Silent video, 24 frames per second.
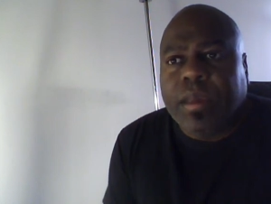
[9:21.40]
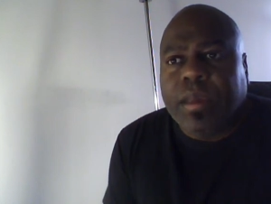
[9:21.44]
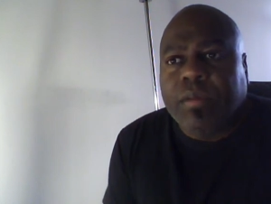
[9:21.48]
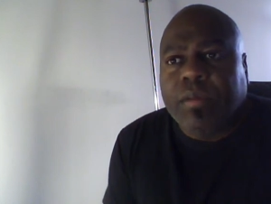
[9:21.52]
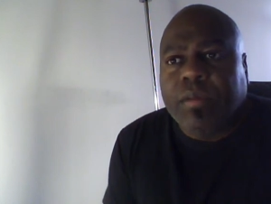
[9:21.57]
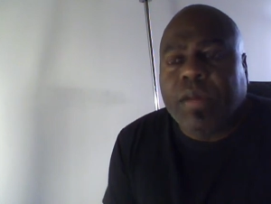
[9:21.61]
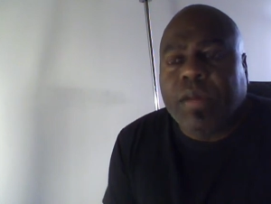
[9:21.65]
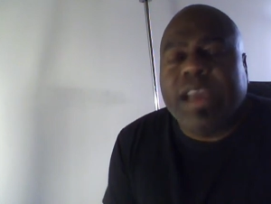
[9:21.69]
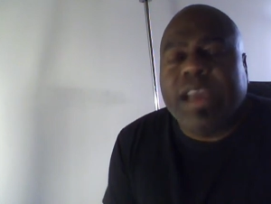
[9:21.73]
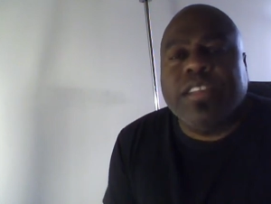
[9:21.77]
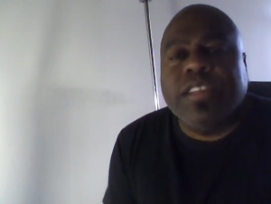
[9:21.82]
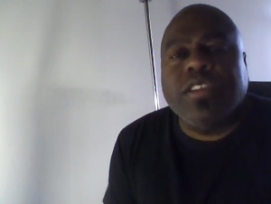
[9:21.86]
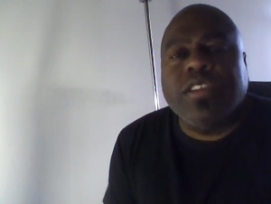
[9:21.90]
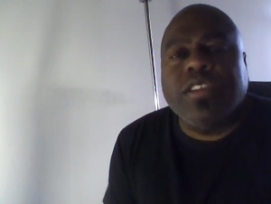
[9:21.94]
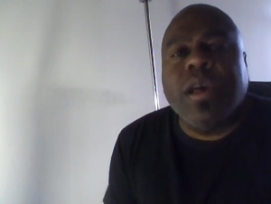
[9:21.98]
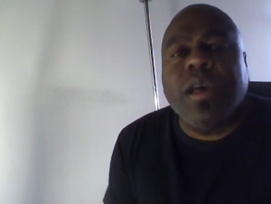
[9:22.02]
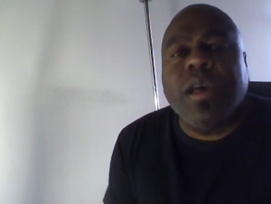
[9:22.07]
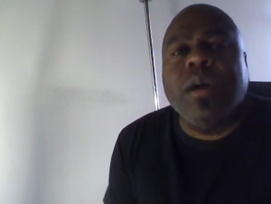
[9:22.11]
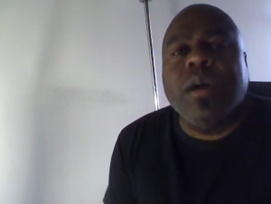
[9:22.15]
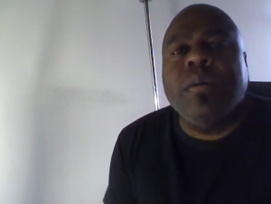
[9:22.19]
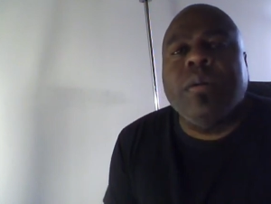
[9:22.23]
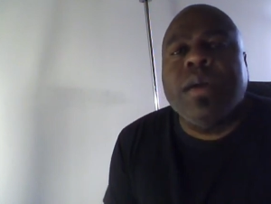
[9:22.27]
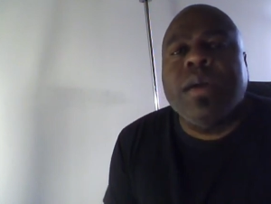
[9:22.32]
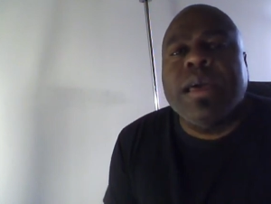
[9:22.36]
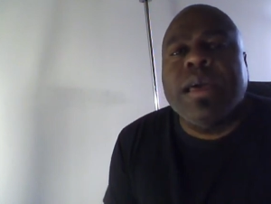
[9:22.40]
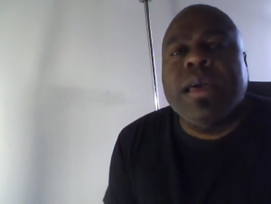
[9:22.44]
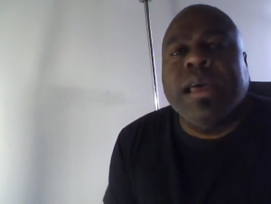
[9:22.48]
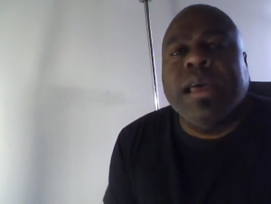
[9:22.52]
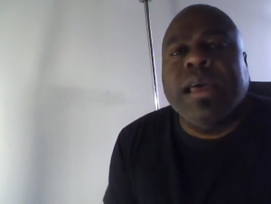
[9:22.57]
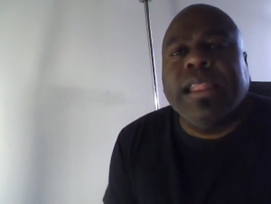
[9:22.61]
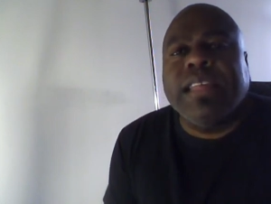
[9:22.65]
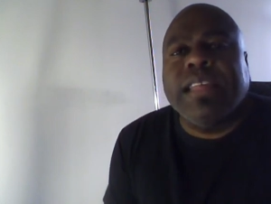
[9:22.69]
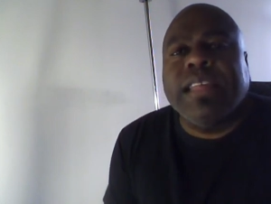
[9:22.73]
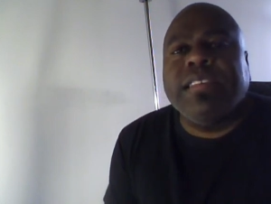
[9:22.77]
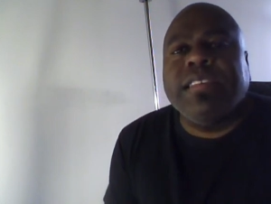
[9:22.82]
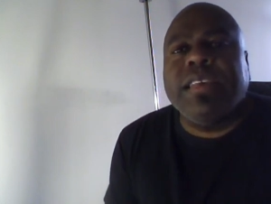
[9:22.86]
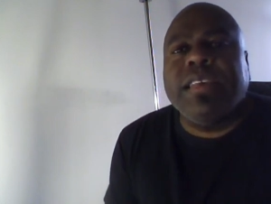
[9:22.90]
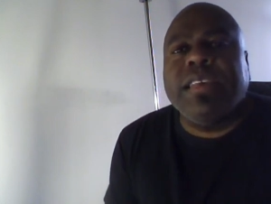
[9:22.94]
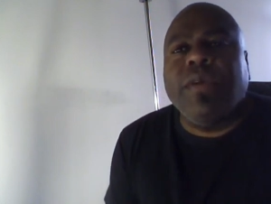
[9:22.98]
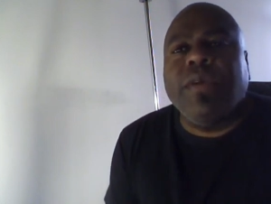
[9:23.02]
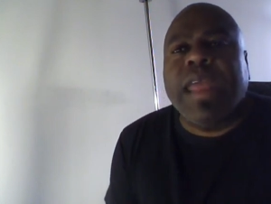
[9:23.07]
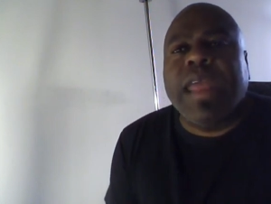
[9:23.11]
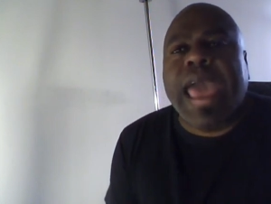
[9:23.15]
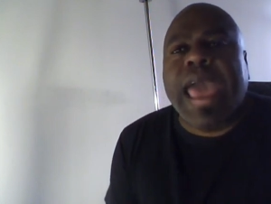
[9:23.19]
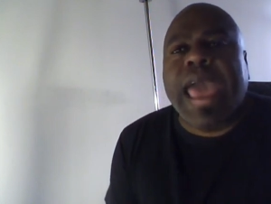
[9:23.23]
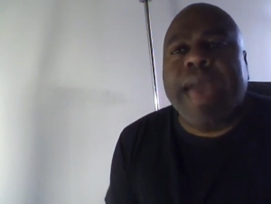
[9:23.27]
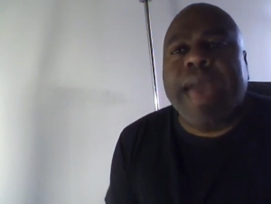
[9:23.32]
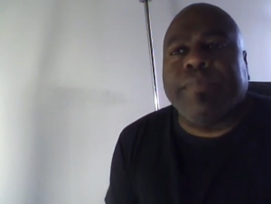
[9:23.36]
Right? So, let's see
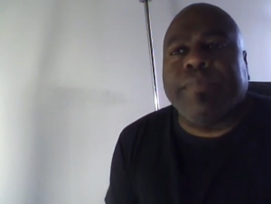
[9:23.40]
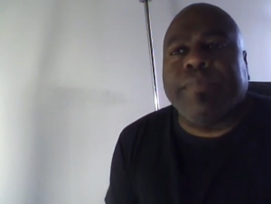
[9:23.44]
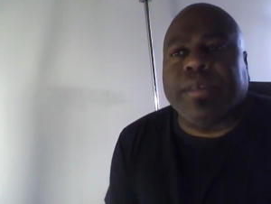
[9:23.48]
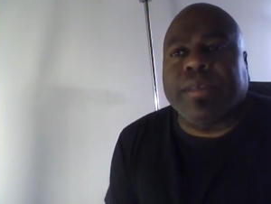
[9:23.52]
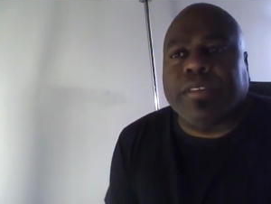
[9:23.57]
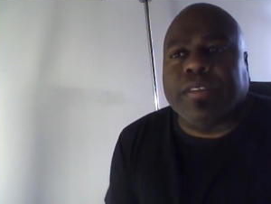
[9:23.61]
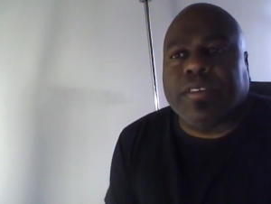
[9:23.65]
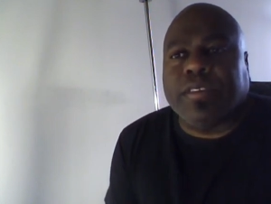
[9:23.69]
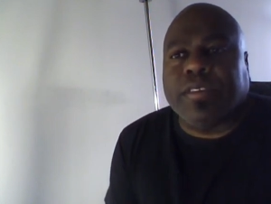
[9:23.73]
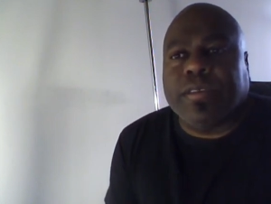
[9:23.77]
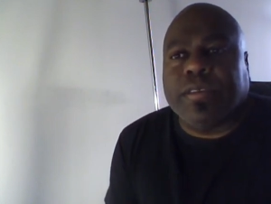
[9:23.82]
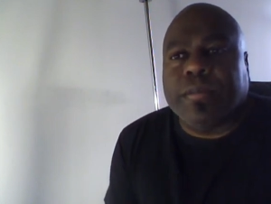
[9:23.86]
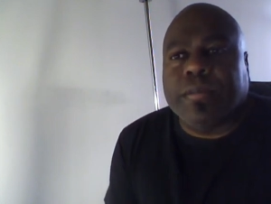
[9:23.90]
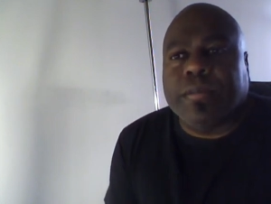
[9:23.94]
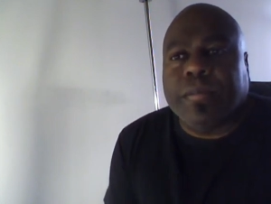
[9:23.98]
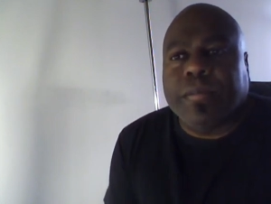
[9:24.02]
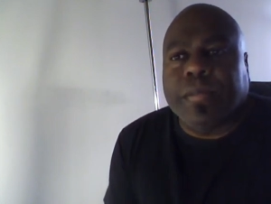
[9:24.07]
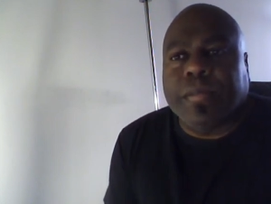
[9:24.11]
what happens.